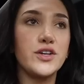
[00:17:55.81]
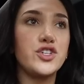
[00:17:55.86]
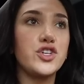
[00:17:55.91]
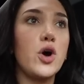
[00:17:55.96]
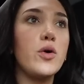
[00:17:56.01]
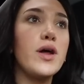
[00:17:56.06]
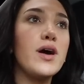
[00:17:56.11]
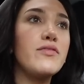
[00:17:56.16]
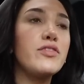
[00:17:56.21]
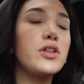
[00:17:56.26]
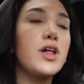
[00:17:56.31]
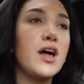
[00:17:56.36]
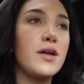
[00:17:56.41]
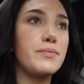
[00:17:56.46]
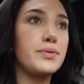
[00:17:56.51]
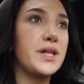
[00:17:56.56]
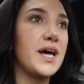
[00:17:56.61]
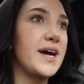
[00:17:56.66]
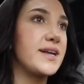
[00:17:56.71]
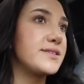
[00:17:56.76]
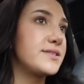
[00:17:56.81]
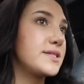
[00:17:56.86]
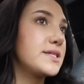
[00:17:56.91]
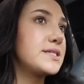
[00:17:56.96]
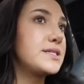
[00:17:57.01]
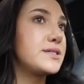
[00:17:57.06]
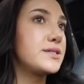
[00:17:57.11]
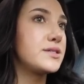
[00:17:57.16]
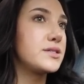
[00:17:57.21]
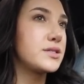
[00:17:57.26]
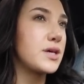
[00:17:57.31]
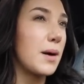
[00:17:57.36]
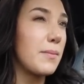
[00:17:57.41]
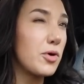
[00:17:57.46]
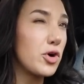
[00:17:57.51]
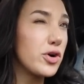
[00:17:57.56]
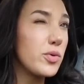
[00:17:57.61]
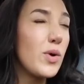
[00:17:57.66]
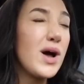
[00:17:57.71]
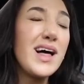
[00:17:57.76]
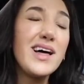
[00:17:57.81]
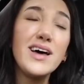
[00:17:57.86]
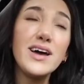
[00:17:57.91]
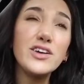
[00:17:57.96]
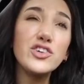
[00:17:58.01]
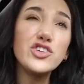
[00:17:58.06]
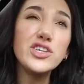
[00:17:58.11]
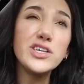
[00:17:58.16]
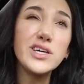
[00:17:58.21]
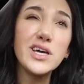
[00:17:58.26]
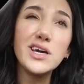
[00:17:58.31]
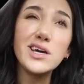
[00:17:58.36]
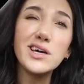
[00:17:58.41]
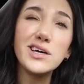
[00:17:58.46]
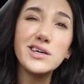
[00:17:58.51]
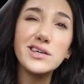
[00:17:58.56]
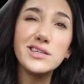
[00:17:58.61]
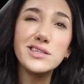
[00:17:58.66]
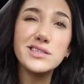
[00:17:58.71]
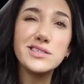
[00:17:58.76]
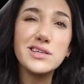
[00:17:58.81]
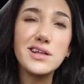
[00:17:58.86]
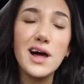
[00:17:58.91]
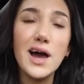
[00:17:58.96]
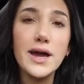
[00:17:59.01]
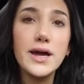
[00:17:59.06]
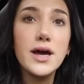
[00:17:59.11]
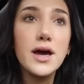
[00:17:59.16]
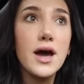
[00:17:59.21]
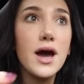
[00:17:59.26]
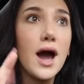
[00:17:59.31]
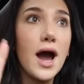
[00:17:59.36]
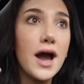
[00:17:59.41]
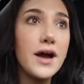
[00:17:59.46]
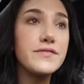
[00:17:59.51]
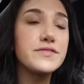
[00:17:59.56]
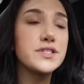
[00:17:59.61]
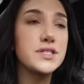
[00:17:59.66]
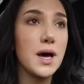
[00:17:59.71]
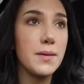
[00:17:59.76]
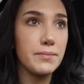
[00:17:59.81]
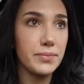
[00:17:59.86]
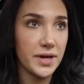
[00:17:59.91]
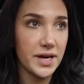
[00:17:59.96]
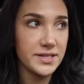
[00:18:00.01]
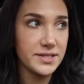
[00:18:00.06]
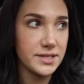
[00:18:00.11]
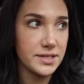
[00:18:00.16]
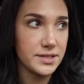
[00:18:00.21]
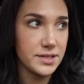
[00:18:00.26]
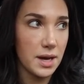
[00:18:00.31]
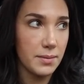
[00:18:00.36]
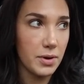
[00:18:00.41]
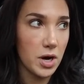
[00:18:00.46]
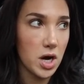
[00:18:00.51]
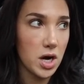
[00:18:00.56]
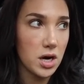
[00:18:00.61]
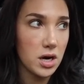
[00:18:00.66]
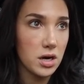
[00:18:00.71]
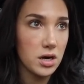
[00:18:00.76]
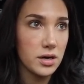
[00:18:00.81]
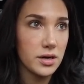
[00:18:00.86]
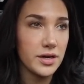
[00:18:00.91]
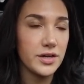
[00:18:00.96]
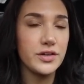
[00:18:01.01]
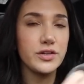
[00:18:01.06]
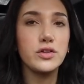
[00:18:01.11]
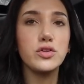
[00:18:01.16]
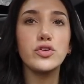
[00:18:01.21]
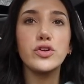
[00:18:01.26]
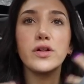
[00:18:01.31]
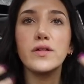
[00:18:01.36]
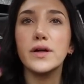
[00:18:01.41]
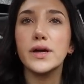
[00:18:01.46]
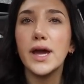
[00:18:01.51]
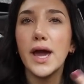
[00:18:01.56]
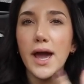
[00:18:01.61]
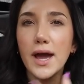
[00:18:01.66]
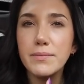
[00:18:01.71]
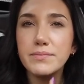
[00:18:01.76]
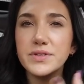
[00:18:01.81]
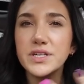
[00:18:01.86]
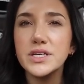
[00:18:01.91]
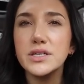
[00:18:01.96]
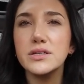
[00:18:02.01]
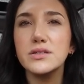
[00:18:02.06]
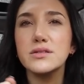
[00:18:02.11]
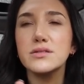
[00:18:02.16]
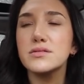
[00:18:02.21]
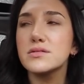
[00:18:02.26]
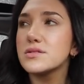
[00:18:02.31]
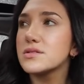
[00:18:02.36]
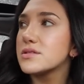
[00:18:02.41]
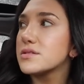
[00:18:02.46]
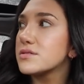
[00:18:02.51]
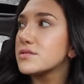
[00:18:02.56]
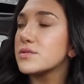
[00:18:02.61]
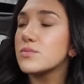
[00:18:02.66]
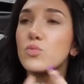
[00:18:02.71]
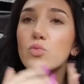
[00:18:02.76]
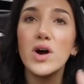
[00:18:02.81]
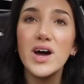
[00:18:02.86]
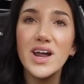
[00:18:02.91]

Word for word: I don't have a lot of plans this summer. Well, actually, that's a lie. I have some plans this summer, including like Hamptons, some